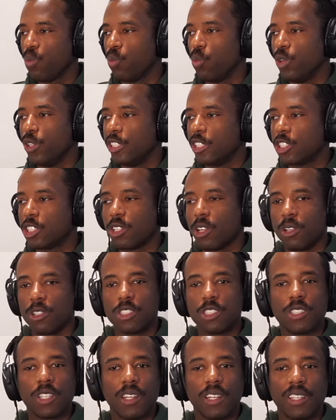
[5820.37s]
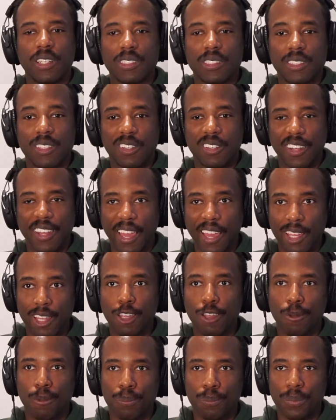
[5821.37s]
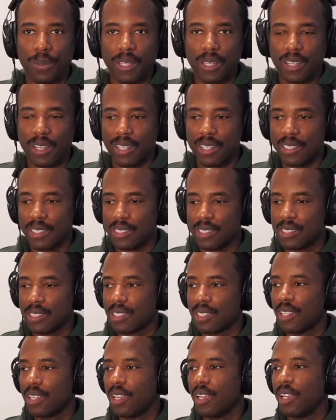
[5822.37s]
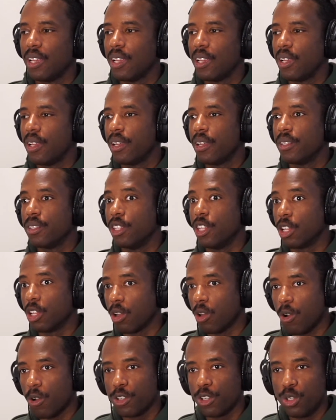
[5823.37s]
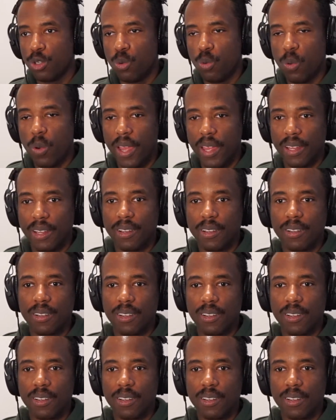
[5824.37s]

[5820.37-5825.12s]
would start studying today, because the longer you wait,